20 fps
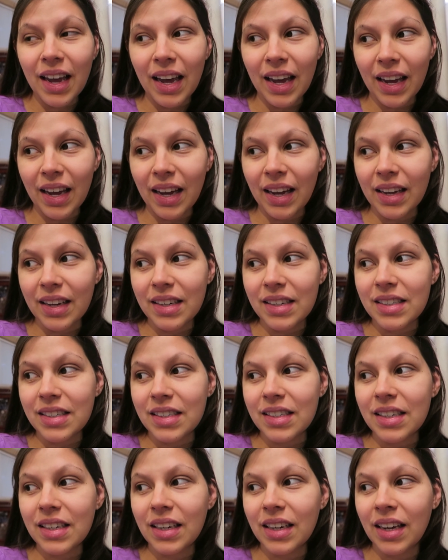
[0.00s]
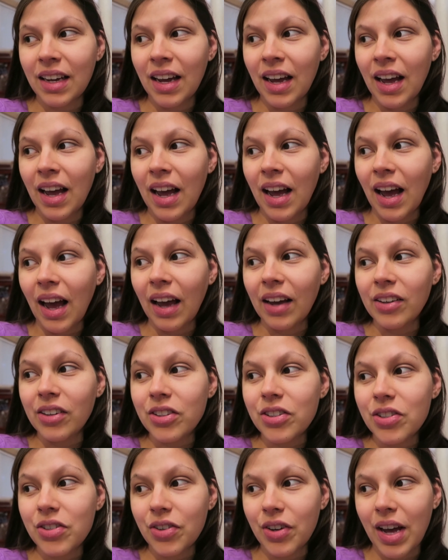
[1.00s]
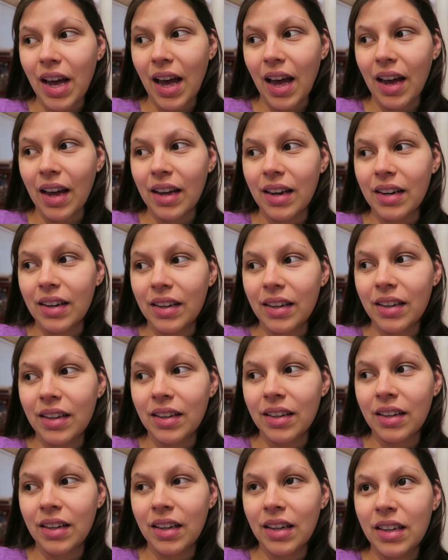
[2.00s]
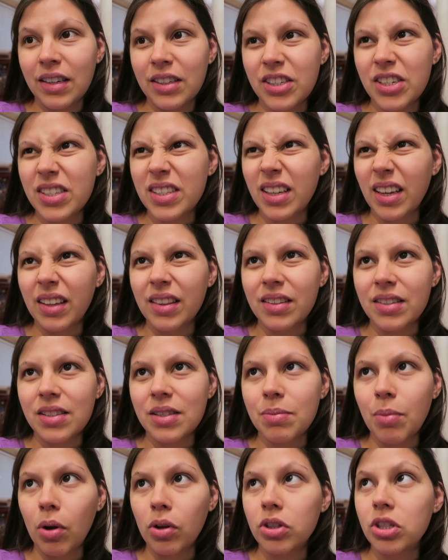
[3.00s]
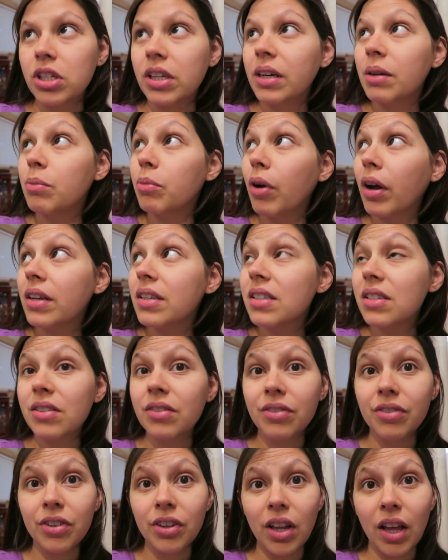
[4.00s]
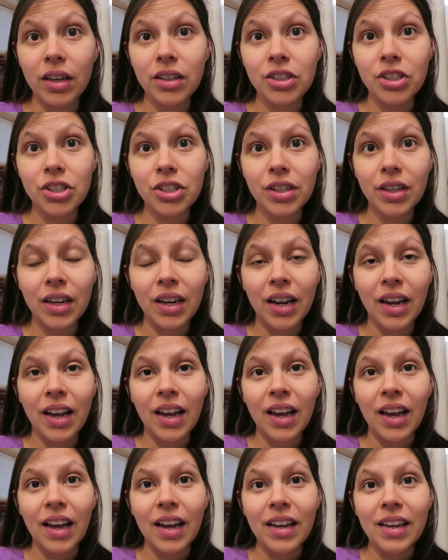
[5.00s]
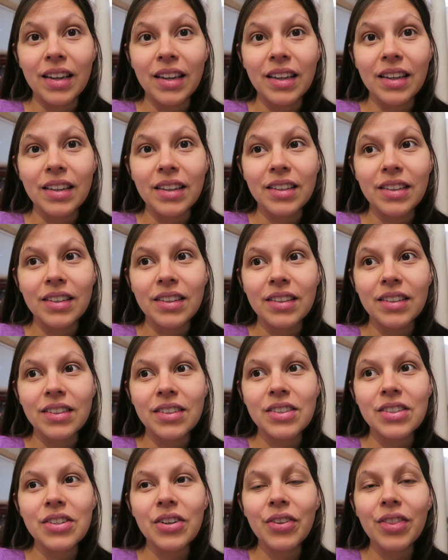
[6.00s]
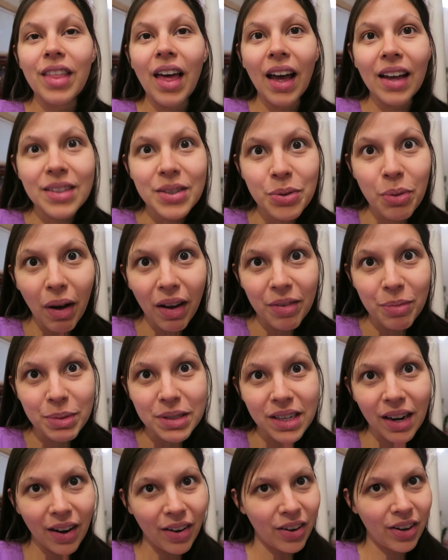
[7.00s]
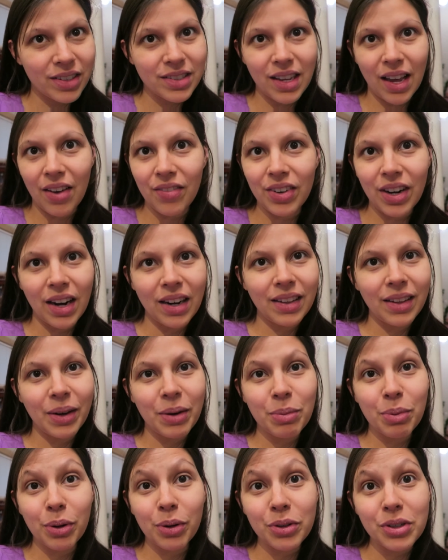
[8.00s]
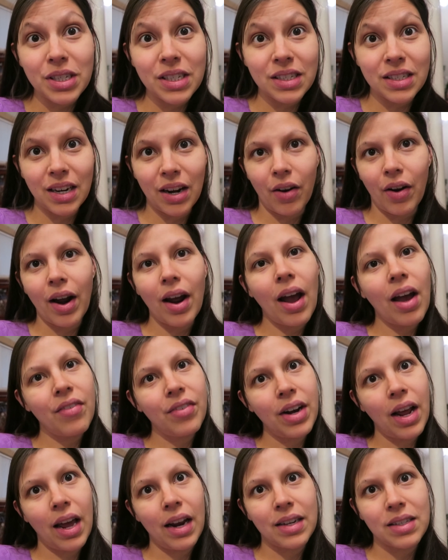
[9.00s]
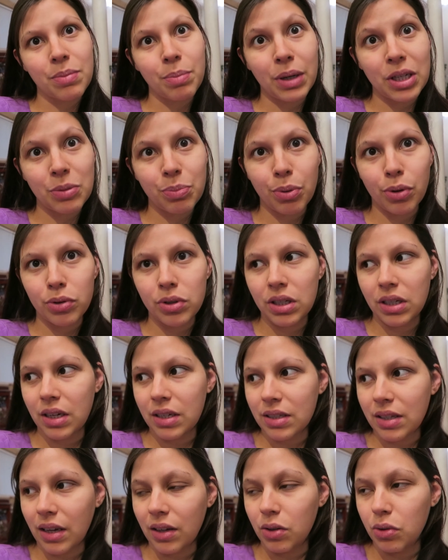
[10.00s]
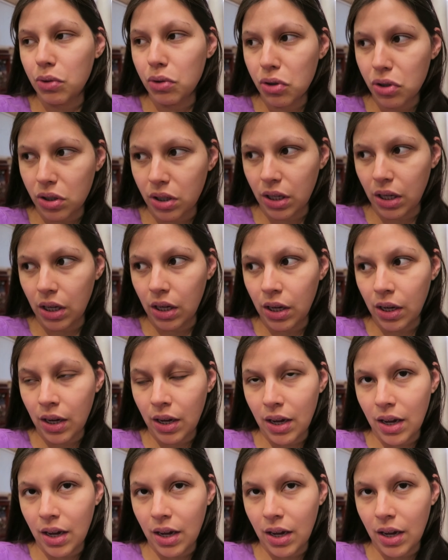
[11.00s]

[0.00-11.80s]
And I also had just like this small chicken breast for lunch. So that's why I've been tired because I haven't had a lot of protein today or I haven't had as much protein as I usually